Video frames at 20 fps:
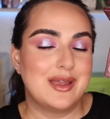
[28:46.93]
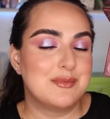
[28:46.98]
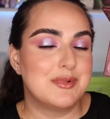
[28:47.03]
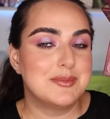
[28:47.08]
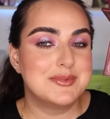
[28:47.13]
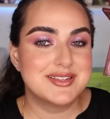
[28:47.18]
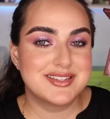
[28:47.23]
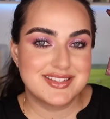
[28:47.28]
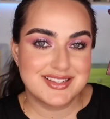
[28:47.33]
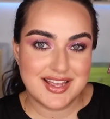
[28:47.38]
am
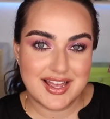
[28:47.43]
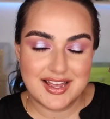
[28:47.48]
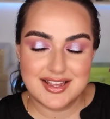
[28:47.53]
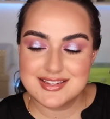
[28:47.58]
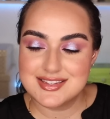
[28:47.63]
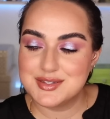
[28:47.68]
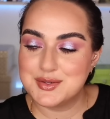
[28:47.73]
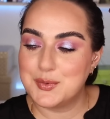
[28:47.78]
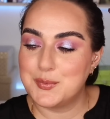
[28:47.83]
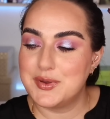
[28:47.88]

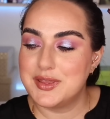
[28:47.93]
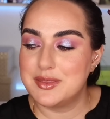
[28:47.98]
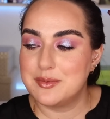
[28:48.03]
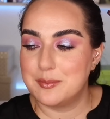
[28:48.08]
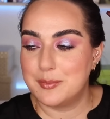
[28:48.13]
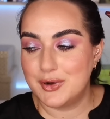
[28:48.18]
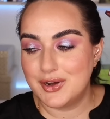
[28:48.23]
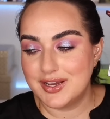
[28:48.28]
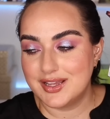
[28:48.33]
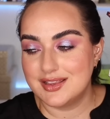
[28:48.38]
obsessed
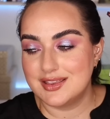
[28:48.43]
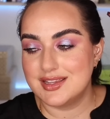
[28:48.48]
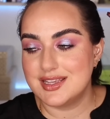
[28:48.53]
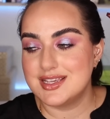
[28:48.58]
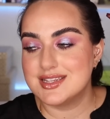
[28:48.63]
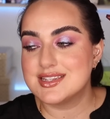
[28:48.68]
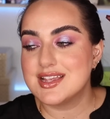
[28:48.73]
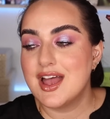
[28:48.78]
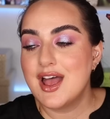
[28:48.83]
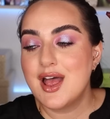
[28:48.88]
with
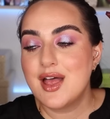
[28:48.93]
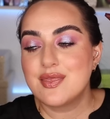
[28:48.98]
burgundies,